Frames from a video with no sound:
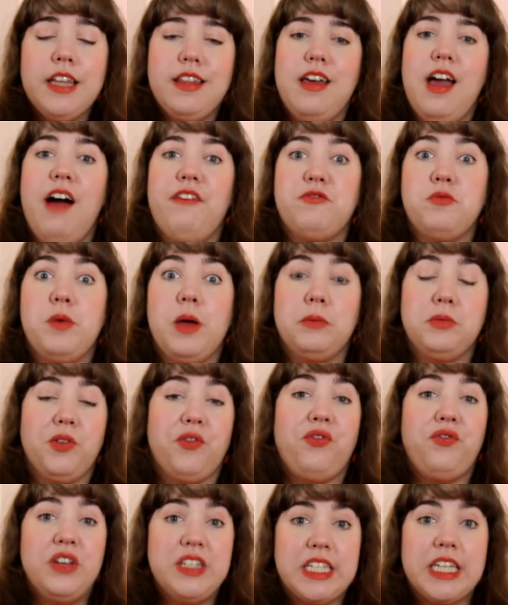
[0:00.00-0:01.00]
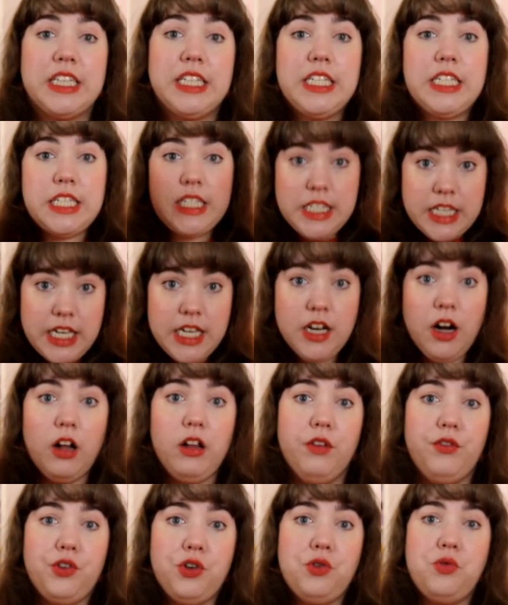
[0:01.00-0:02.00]
They have to be able to physically see
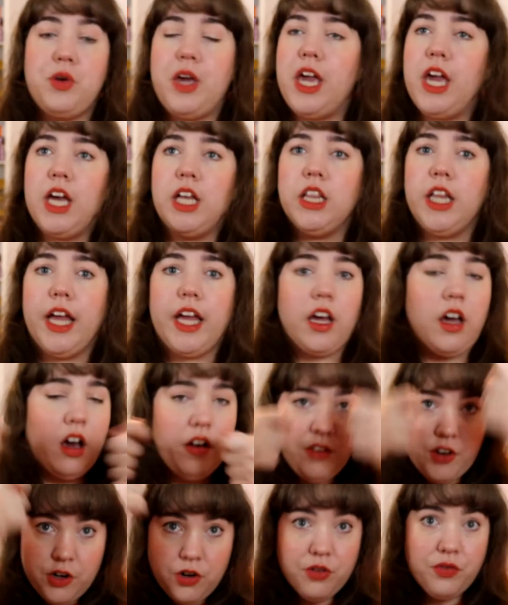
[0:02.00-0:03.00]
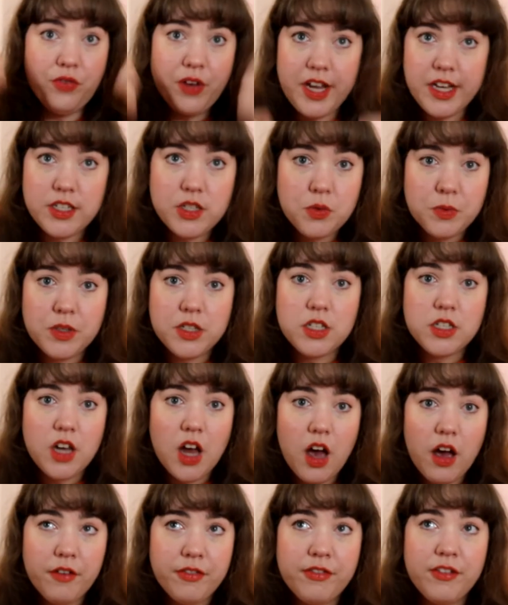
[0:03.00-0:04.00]
all of you. You can't like cover your face with
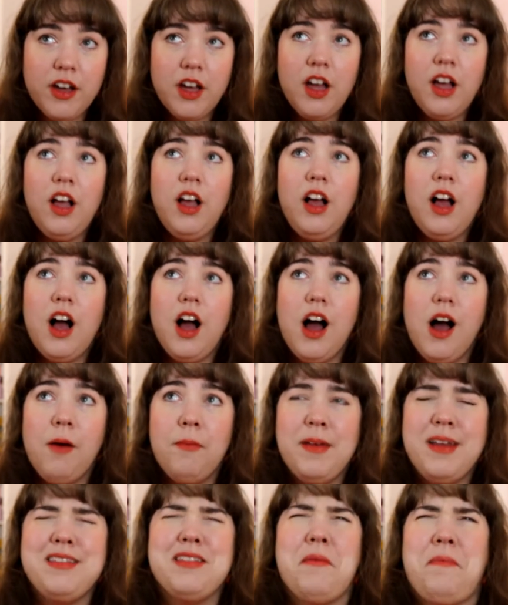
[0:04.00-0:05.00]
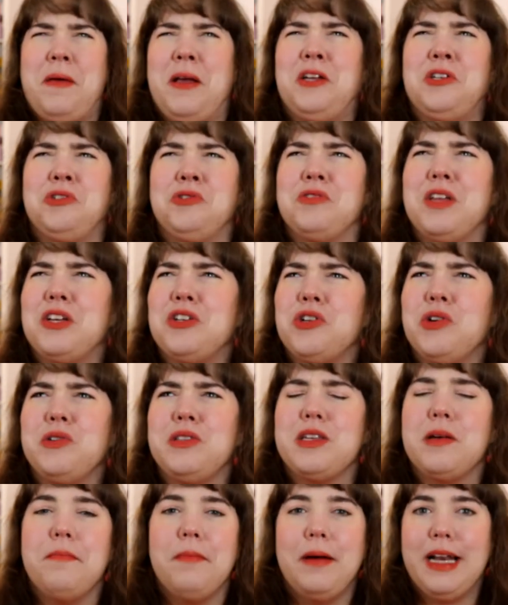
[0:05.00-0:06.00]
stuff. In the picture, they
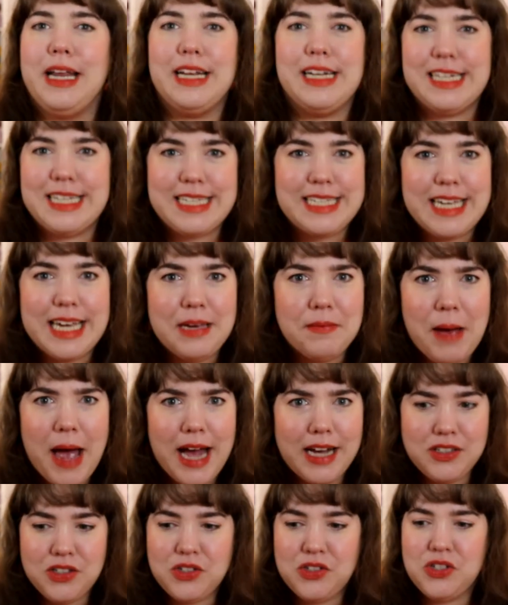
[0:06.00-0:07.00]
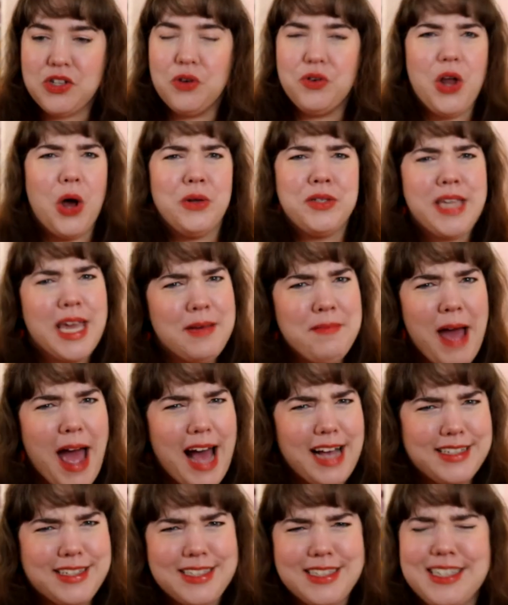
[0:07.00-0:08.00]
showed somebody in a ski mask, so no ski
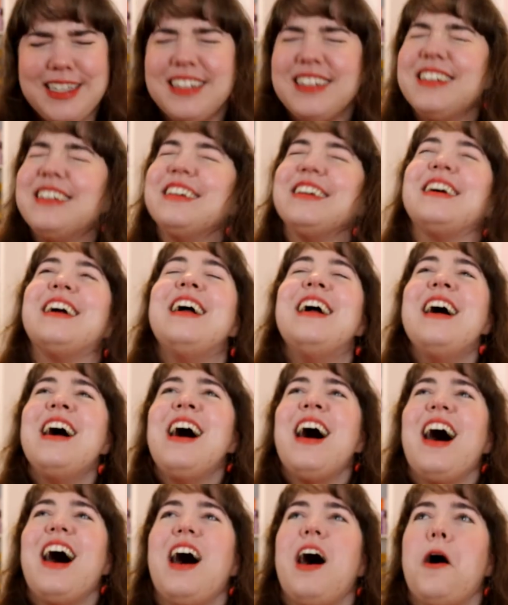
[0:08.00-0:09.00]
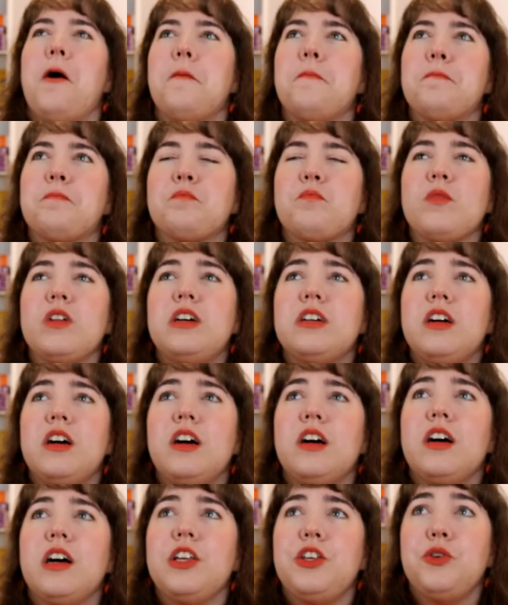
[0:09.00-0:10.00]
masks.
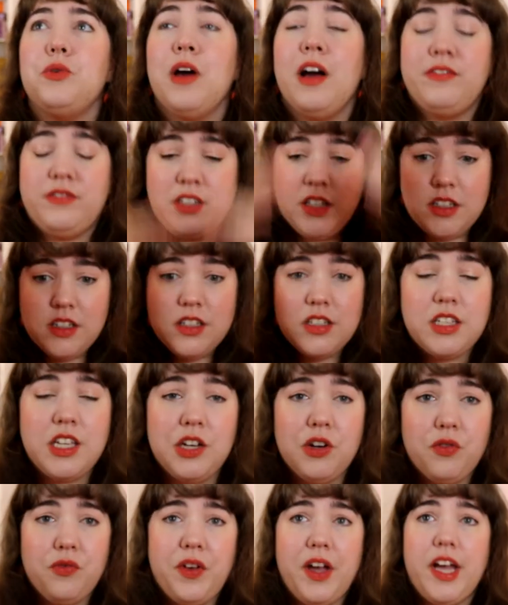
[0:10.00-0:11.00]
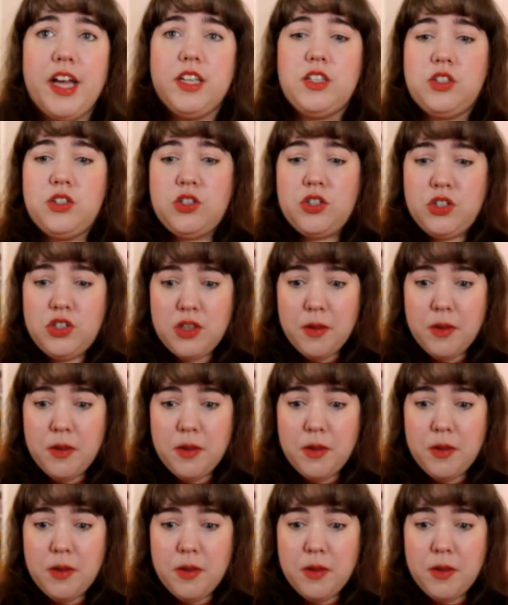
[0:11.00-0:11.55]
you have to see your face.